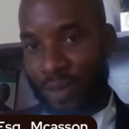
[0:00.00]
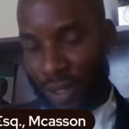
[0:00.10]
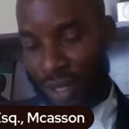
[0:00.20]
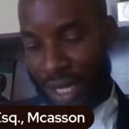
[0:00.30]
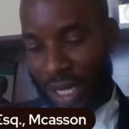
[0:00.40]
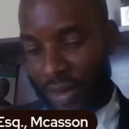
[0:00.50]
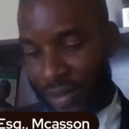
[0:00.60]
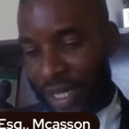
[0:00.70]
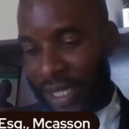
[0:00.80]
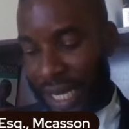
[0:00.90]
but in
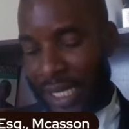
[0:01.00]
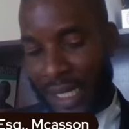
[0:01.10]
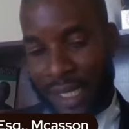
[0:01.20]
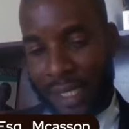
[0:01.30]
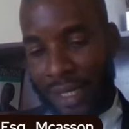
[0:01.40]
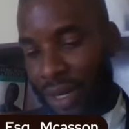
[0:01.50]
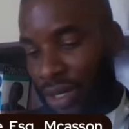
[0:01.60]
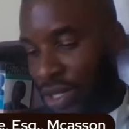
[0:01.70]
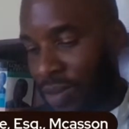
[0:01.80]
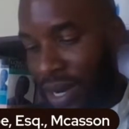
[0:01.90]
real sense, it is a
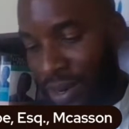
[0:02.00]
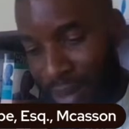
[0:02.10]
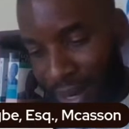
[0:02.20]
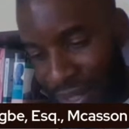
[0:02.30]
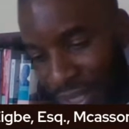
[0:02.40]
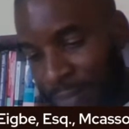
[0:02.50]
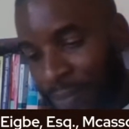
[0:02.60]
customary marriage.